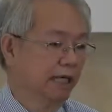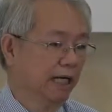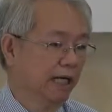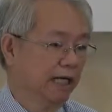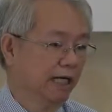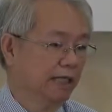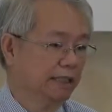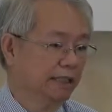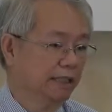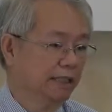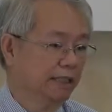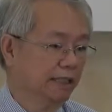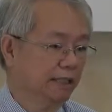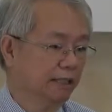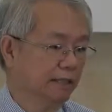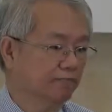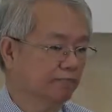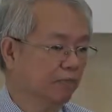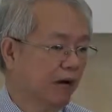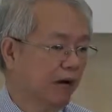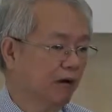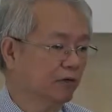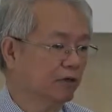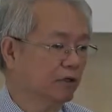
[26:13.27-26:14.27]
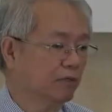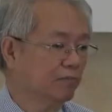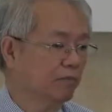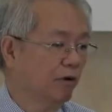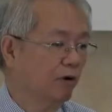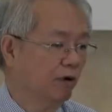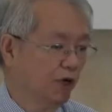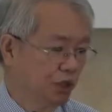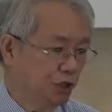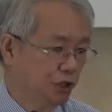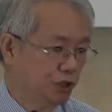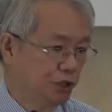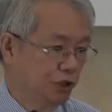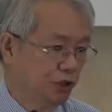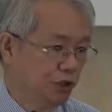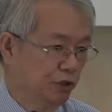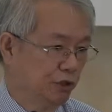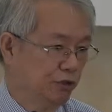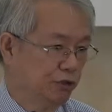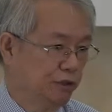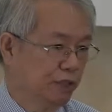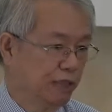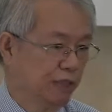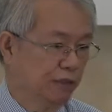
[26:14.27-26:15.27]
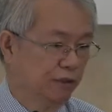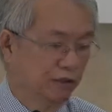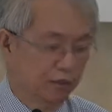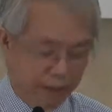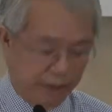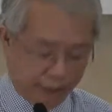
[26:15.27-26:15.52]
and the PowerPoint show that you